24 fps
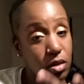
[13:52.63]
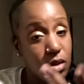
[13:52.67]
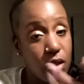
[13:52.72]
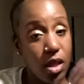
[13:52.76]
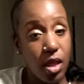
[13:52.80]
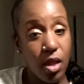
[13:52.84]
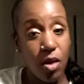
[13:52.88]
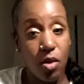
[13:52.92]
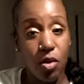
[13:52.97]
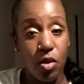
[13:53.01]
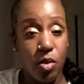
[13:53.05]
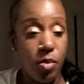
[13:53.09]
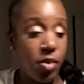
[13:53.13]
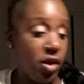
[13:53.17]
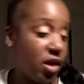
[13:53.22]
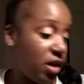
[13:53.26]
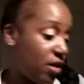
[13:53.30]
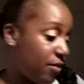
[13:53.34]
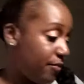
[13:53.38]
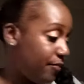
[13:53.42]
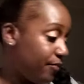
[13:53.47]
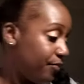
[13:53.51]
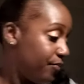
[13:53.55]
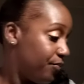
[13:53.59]
And go to
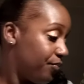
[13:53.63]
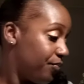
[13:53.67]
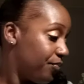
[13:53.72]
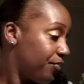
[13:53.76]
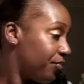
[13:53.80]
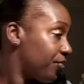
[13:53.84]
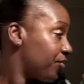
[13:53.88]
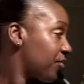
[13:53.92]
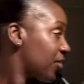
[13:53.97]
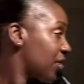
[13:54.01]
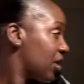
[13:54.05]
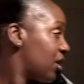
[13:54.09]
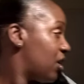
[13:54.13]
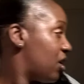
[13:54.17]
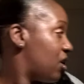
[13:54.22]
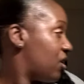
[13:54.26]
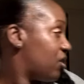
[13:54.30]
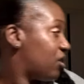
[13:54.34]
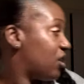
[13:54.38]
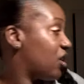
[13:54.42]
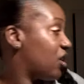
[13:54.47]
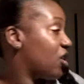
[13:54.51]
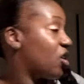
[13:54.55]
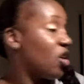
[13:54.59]
bed.
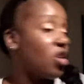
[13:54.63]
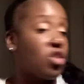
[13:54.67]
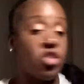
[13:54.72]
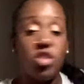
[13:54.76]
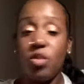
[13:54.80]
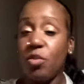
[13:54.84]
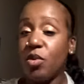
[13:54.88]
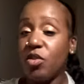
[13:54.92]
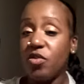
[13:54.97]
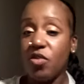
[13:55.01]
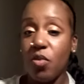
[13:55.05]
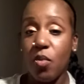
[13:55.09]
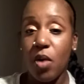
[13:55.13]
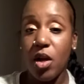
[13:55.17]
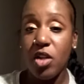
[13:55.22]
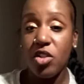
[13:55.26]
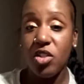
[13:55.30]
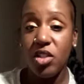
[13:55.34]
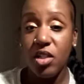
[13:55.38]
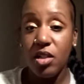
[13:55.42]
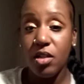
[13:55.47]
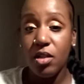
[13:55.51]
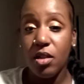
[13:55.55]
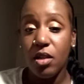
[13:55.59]
Thank y'all so much for
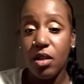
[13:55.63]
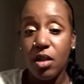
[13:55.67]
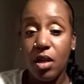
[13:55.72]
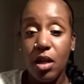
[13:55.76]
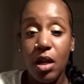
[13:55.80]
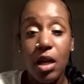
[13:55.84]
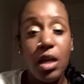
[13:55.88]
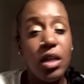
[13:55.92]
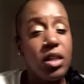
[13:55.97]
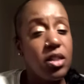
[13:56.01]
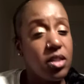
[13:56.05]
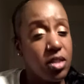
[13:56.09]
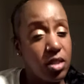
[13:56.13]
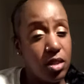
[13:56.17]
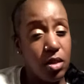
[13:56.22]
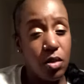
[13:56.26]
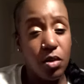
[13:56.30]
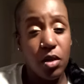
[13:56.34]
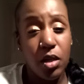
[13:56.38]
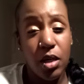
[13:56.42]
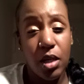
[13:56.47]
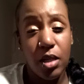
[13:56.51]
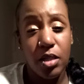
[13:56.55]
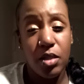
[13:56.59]
watching. See you on
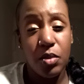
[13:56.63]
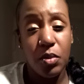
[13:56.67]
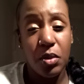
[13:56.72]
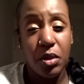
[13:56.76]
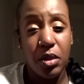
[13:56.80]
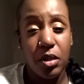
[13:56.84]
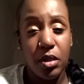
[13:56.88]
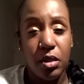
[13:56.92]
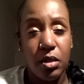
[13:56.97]
the next one.